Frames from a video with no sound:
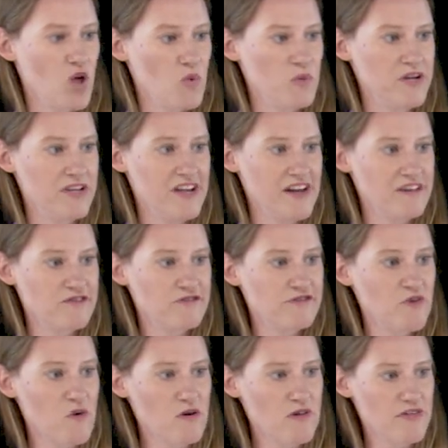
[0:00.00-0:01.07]
when it has
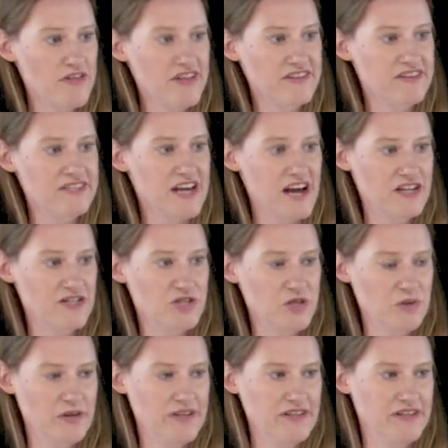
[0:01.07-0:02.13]
4 things attached
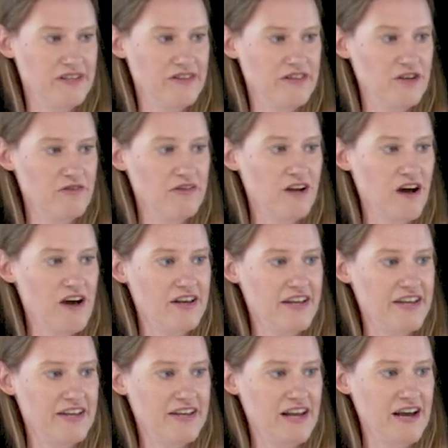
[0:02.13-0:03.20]
to it, they're not
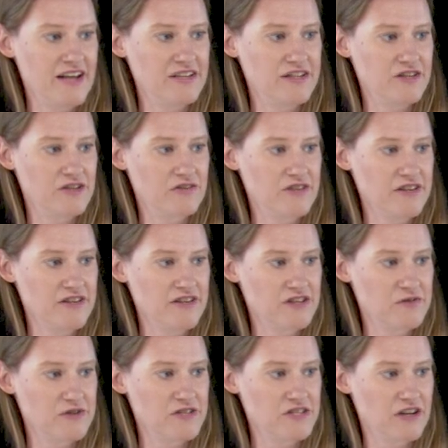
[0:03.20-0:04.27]
at 90 degrees
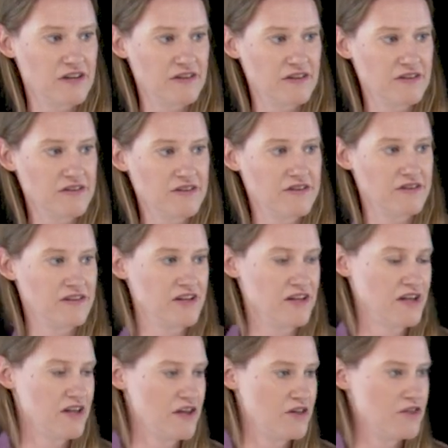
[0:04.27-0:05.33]
to each other.
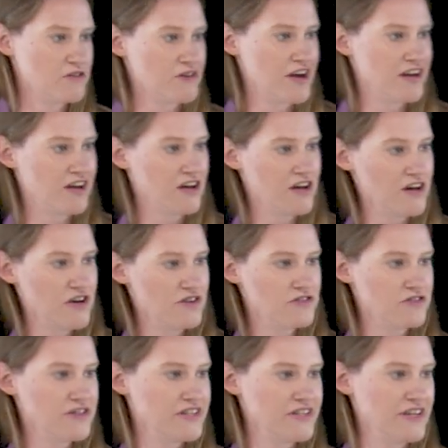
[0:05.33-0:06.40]
They're at
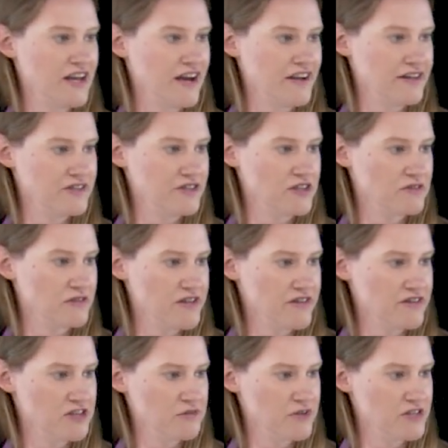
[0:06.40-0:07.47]
109
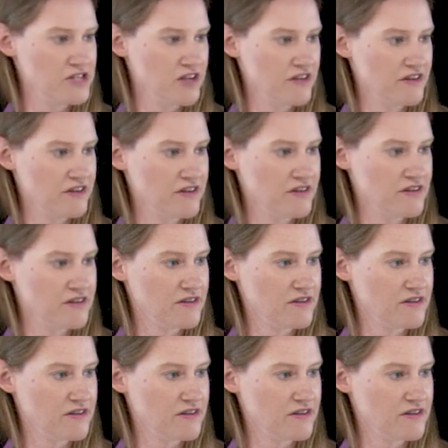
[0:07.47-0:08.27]
degrees to each other.